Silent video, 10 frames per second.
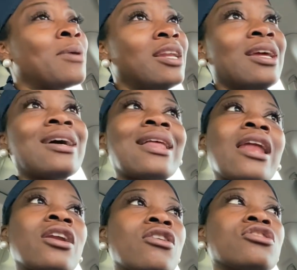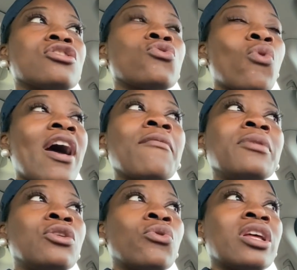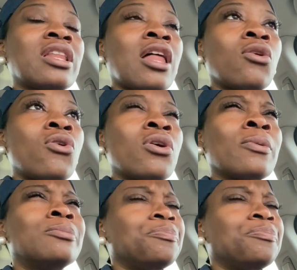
but then a lot of nurses who have been doing it that long